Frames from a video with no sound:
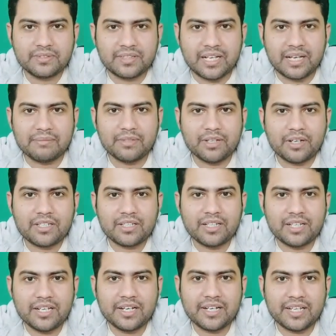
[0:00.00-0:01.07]
I am not
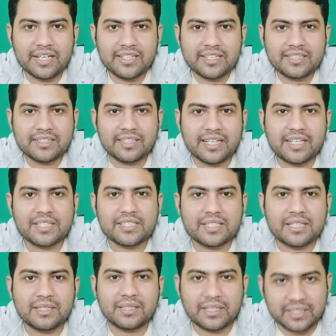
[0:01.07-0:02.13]
cleared yet. That is
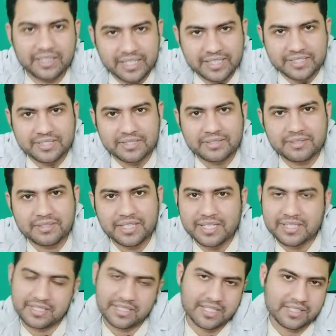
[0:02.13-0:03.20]
that yes.
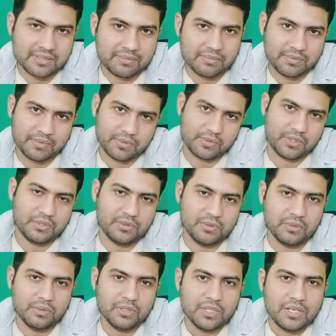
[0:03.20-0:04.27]
So
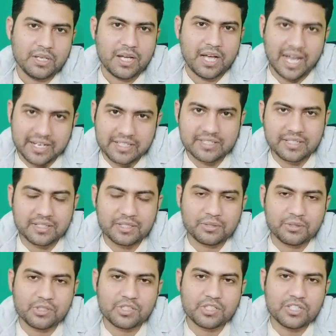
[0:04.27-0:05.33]
you answer the
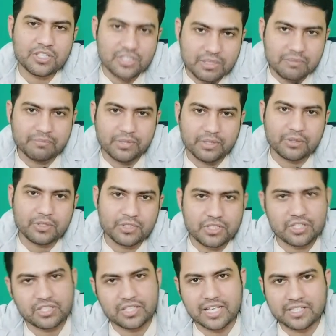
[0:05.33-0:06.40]
questions, simple
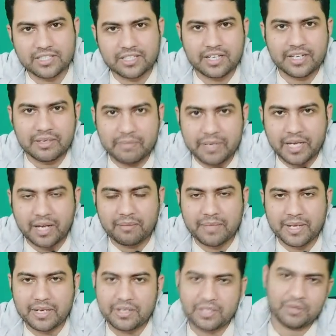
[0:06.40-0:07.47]
questions, answer in a better
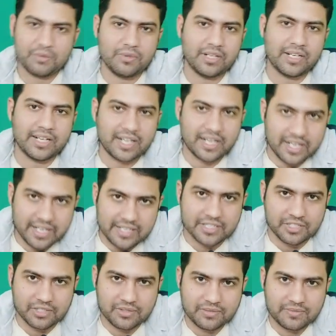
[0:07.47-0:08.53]
manner, you will get an S.